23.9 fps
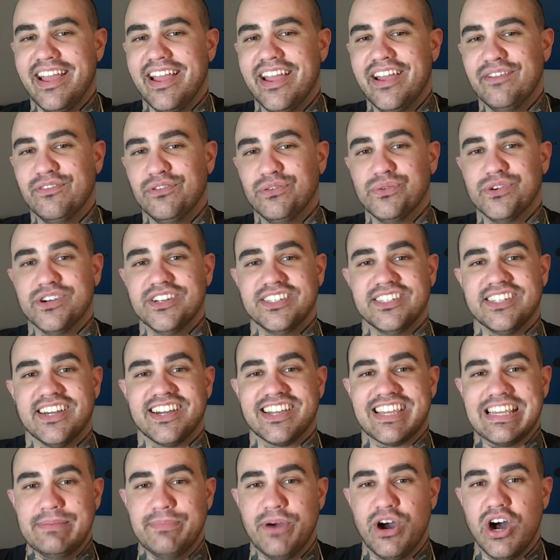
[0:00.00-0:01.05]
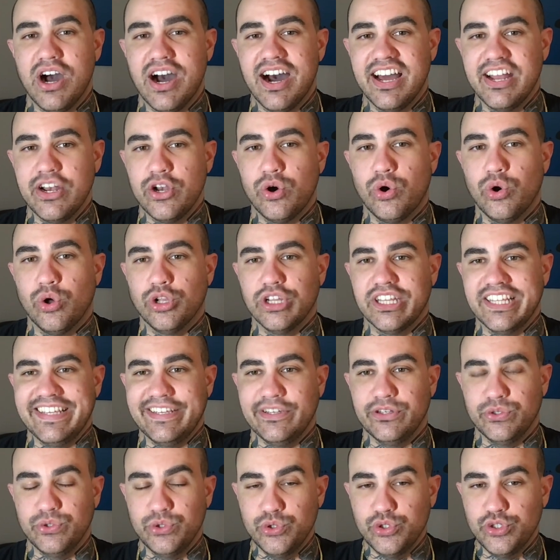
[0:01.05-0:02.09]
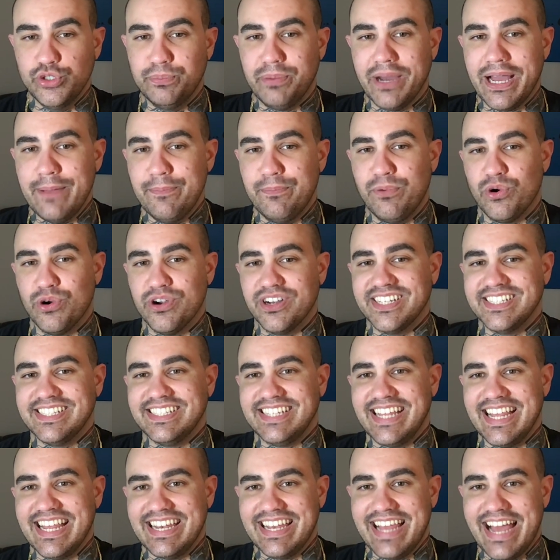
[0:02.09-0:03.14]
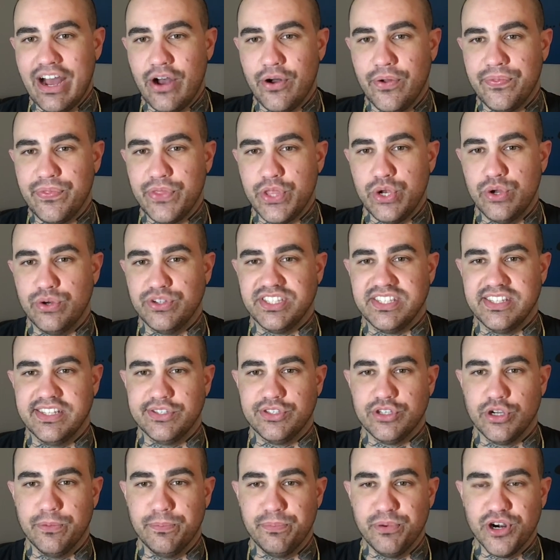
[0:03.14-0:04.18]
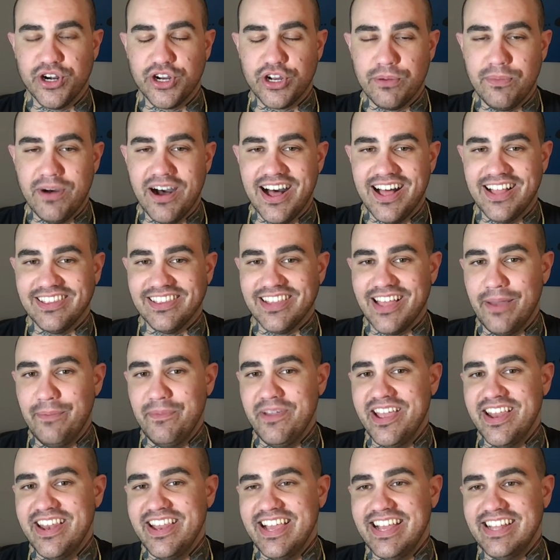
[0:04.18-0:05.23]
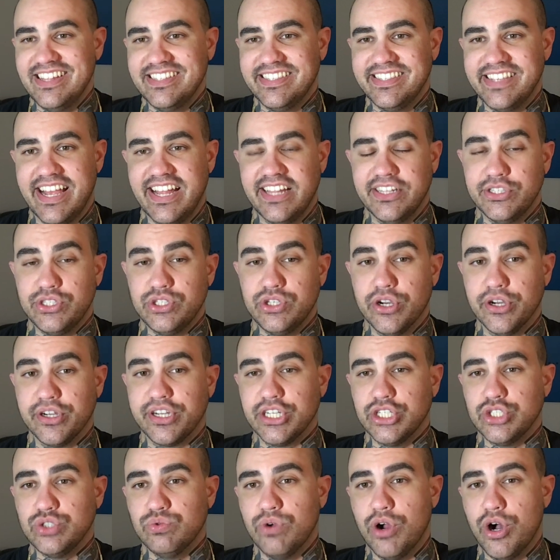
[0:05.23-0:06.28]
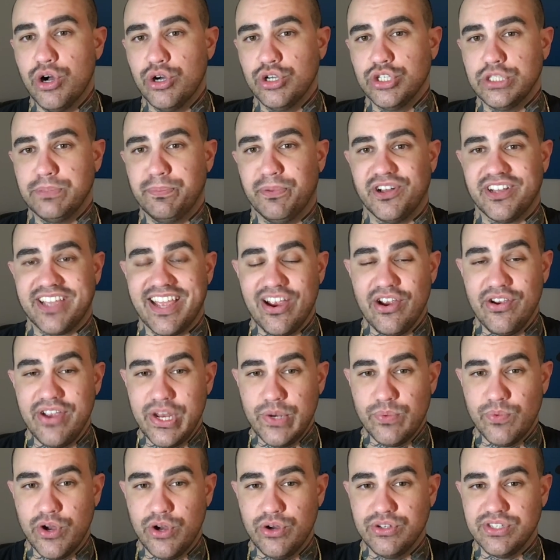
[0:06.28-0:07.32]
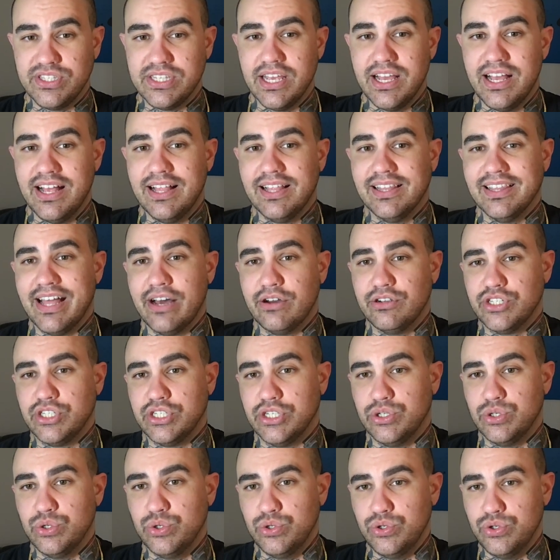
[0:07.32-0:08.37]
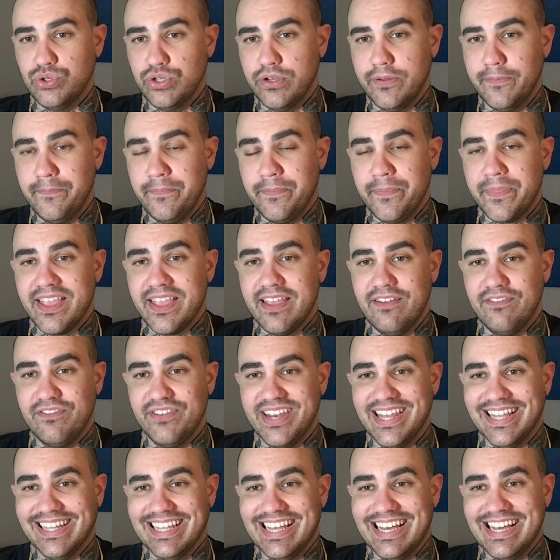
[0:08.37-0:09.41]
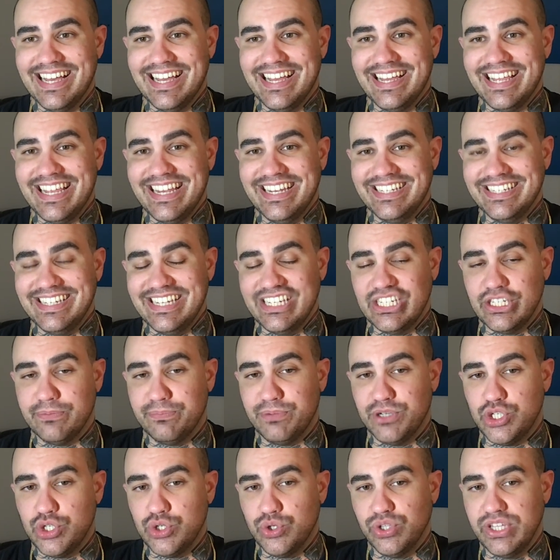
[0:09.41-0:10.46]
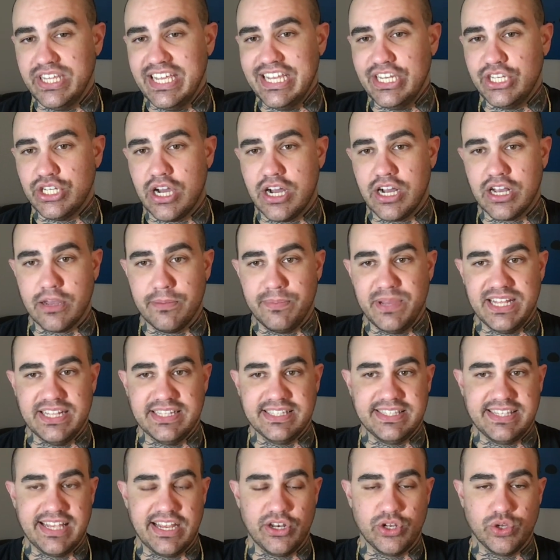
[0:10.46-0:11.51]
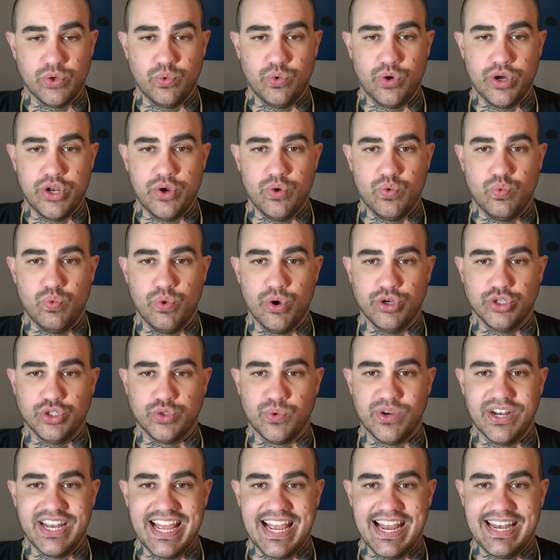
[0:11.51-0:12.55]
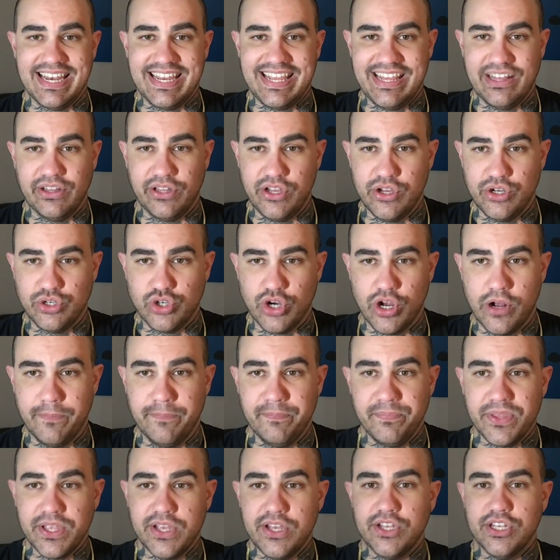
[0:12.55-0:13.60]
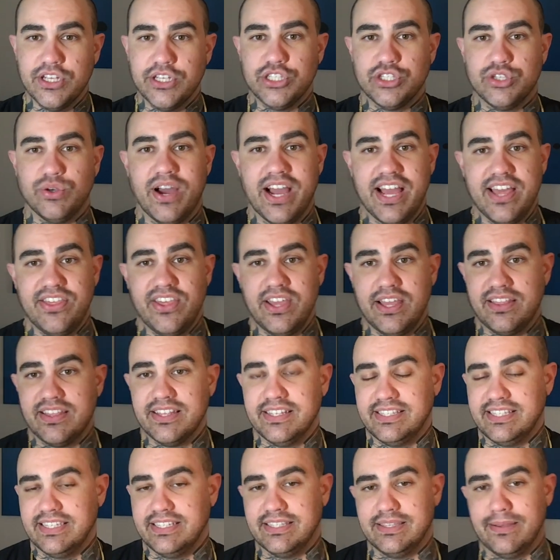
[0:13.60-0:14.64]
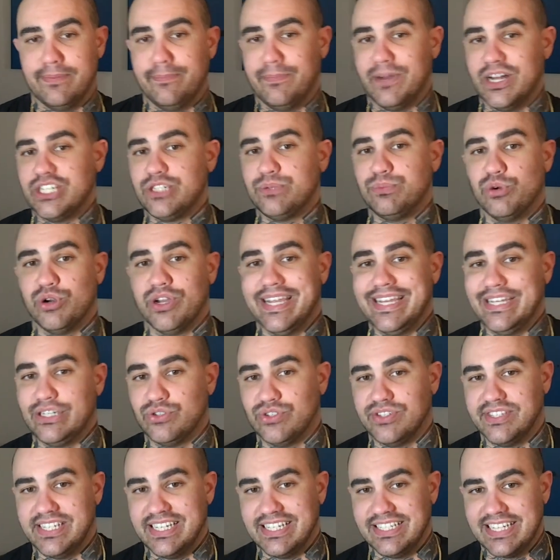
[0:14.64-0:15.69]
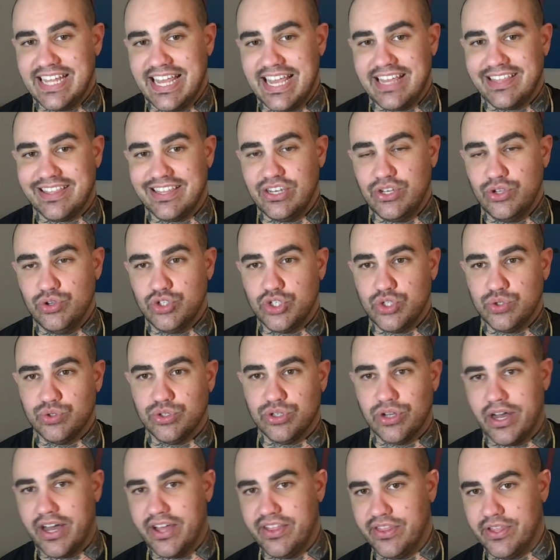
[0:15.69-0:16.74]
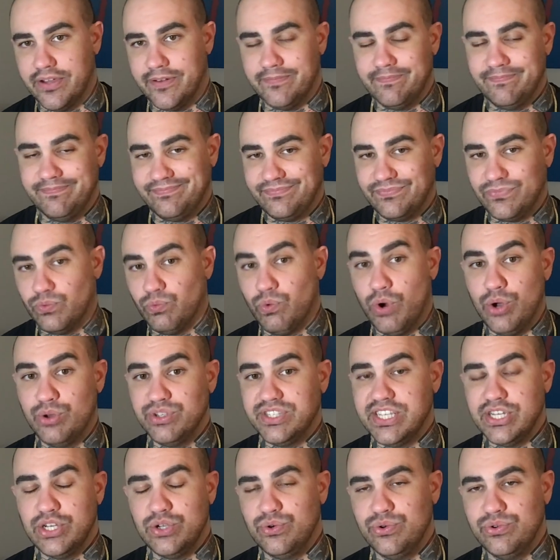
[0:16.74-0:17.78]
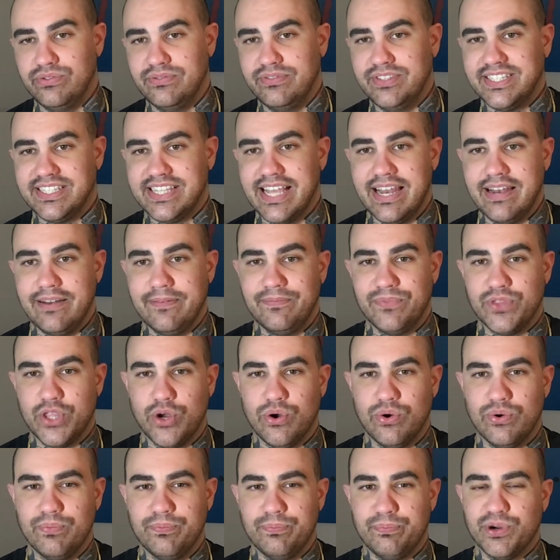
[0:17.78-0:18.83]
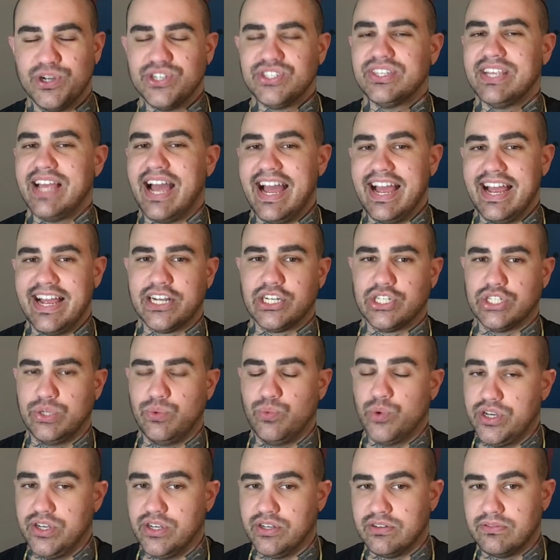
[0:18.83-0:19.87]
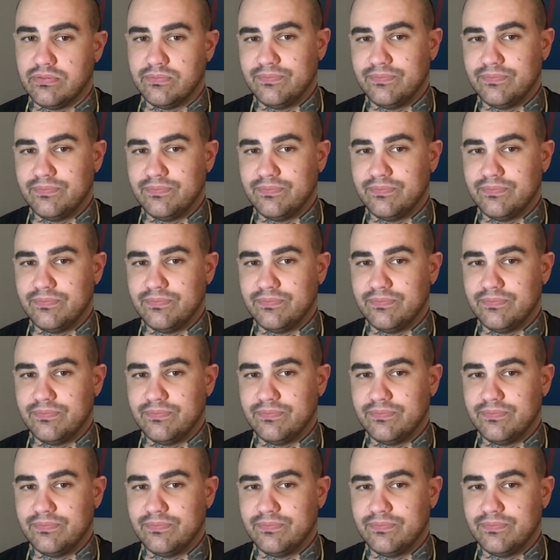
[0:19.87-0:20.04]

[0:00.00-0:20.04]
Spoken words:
Hey everyone, talking about Unholy Oud by Born to Stand Out. The notes in this are bergamot, lemon, incense, Turkish rose, Bulgarian rose, Laotian oud, vanilla, Indonesian patchouli, tonka bean, sandalwood, rosewood, and heliotrope. So I think this is a much more interesting take than usual on the rose and oud scent, though personally I actually wouldn't